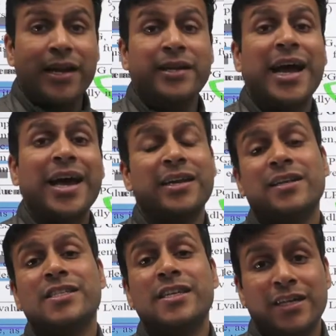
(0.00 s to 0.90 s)
entire
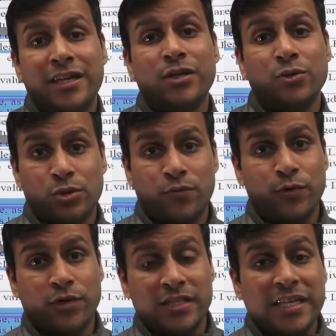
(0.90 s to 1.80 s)
energy content also
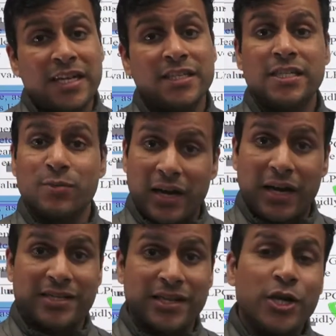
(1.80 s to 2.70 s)
for the CNG is very
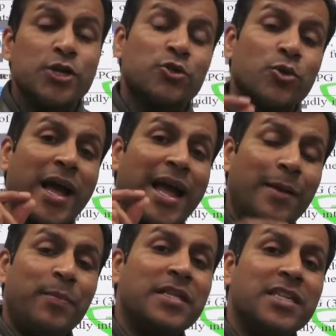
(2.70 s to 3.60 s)
less. So
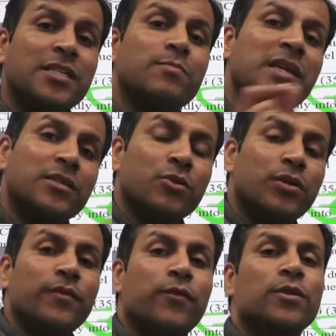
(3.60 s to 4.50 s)
LPG is best
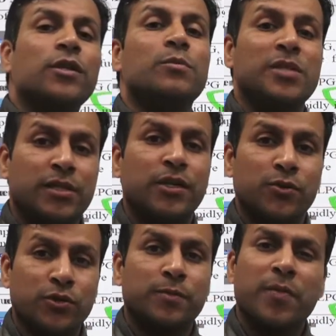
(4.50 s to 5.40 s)
suited for the domestic
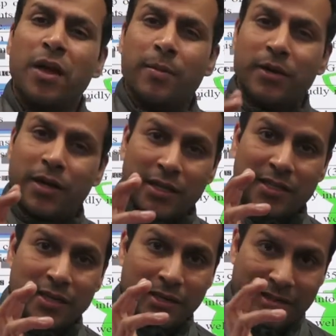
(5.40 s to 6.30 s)
use. It
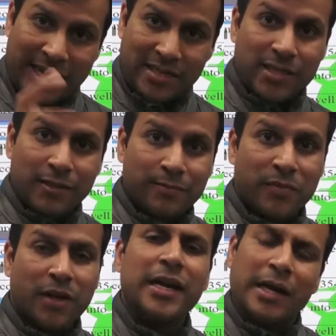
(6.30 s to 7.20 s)
is denser,
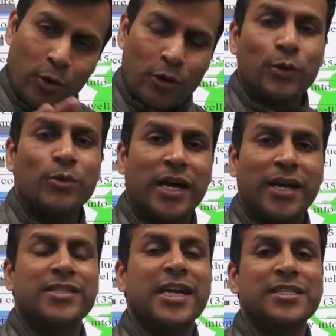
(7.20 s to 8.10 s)
although
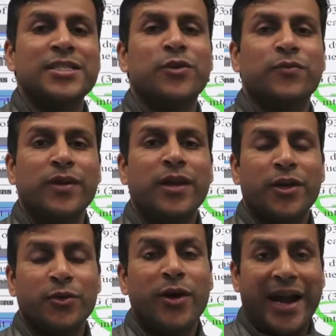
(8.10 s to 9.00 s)
the chances of
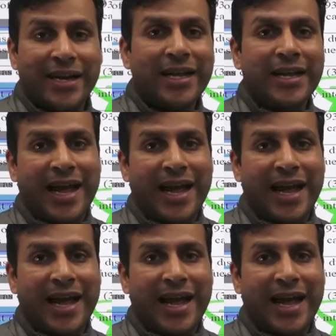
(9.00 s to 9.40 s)
handling